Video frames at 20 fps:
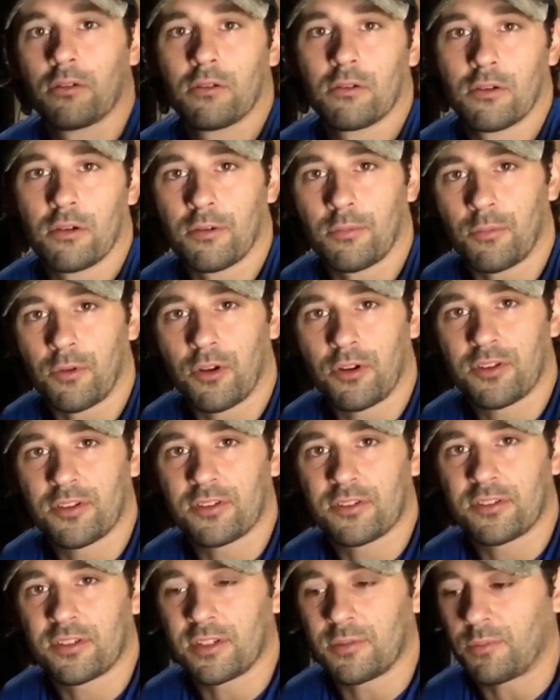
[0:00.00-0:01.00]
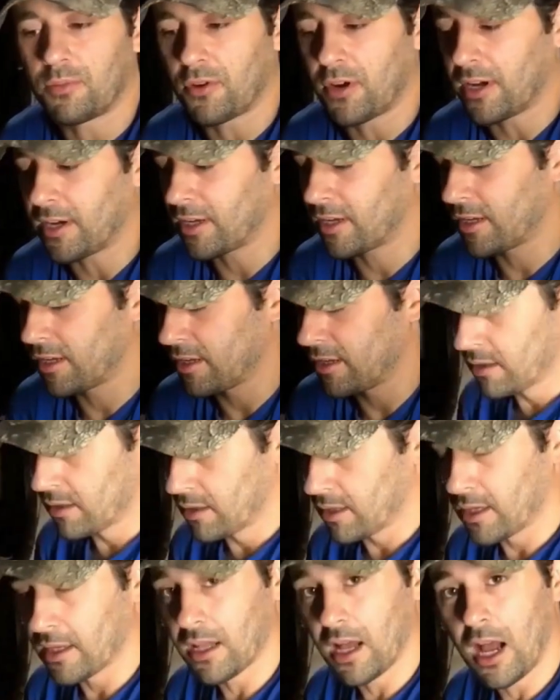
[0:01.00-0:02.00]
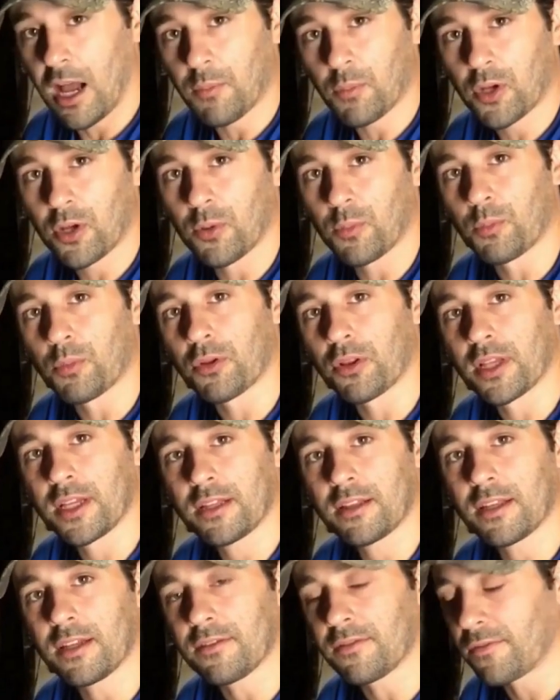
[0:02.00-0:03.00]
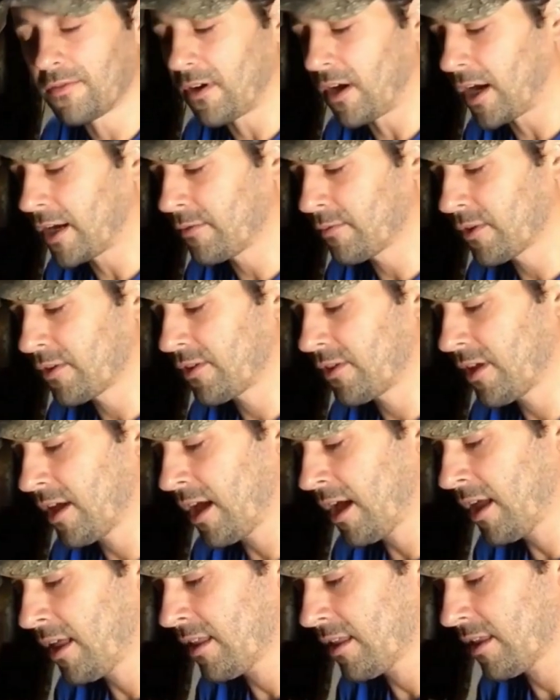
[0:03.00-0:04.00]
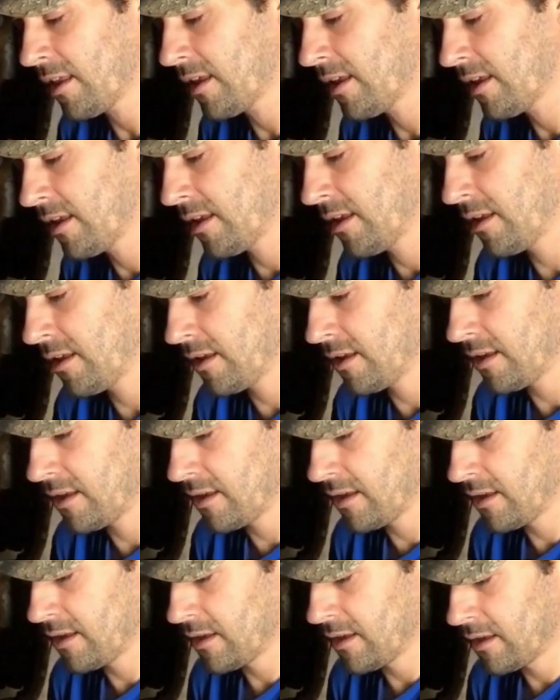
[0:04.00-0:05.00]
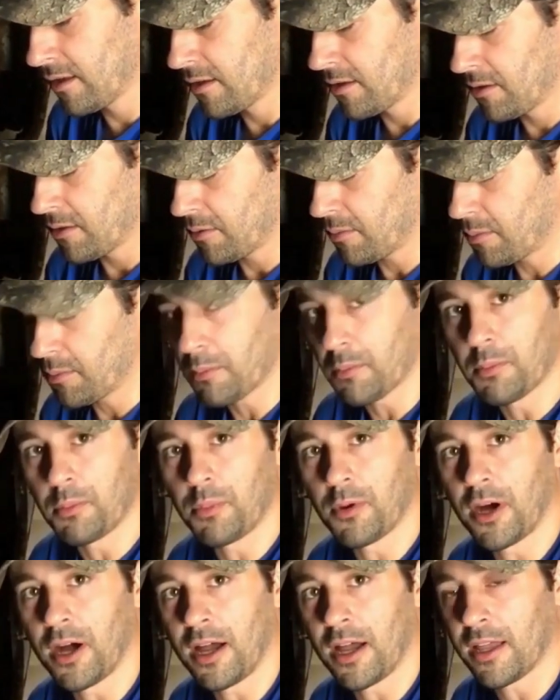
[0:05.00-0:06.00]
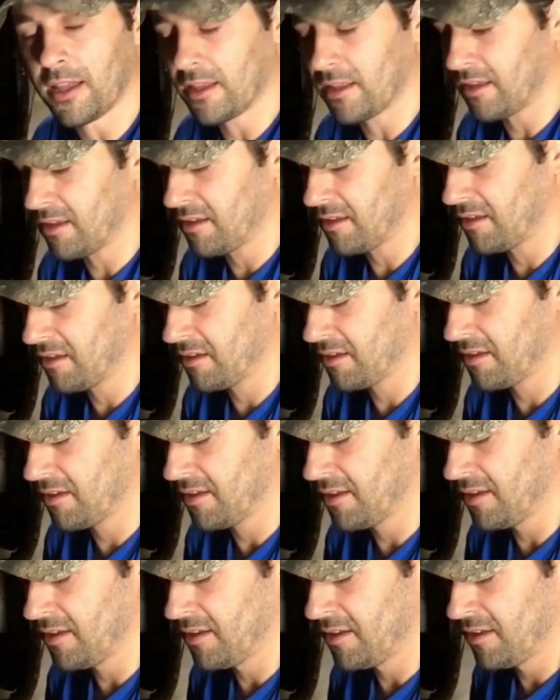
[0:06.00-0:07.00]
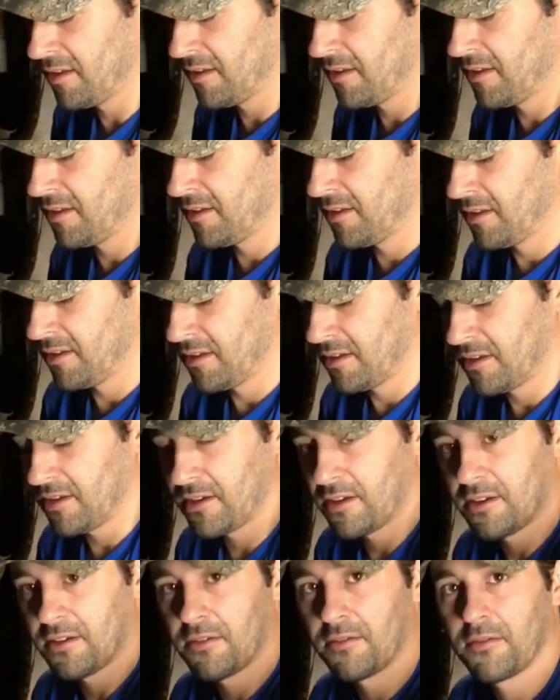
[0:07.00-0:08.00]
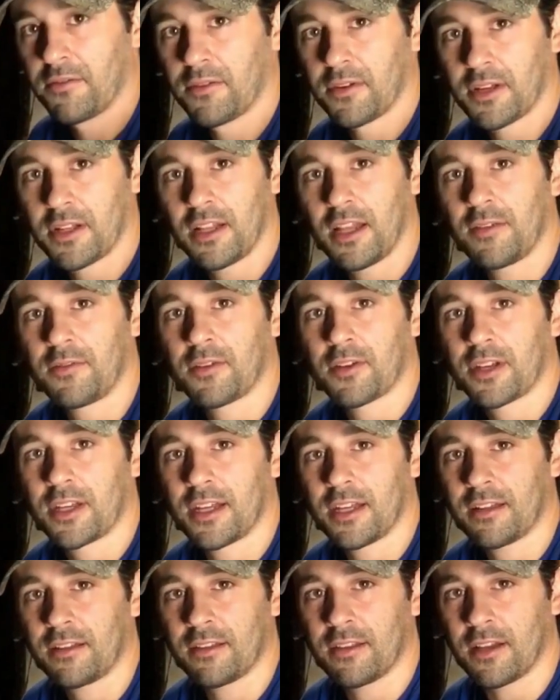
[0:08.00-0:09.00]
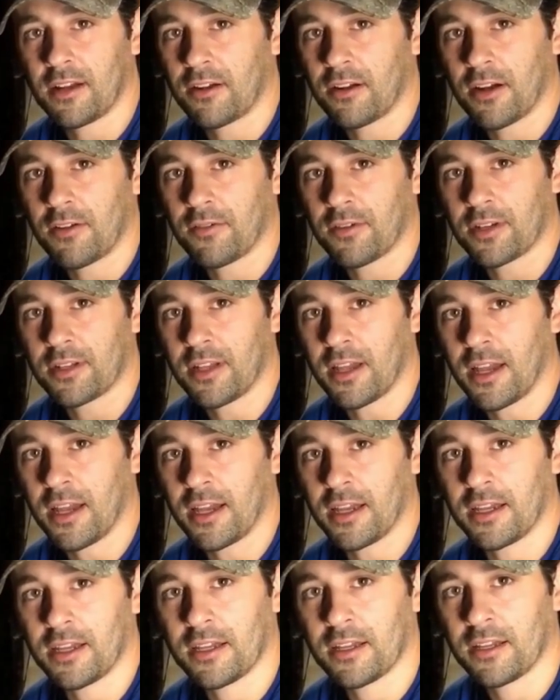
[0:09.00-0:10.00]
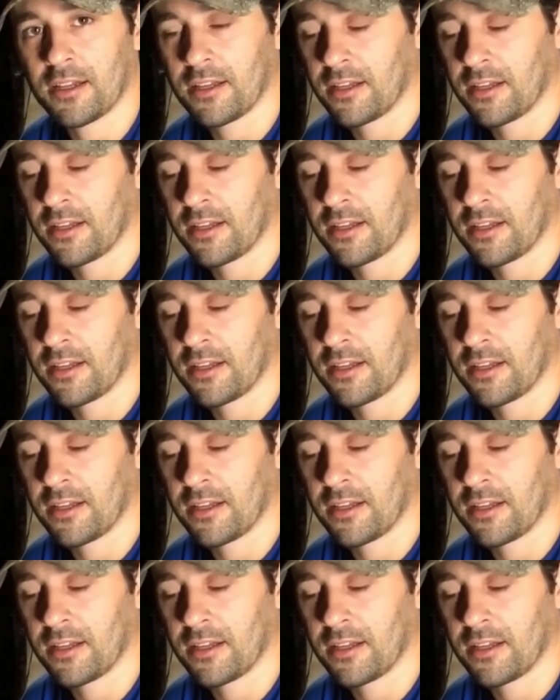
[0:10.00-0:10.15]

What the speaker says: emergency brake. And I'm completely fine with that, but if you're gonna have your kid in there every day,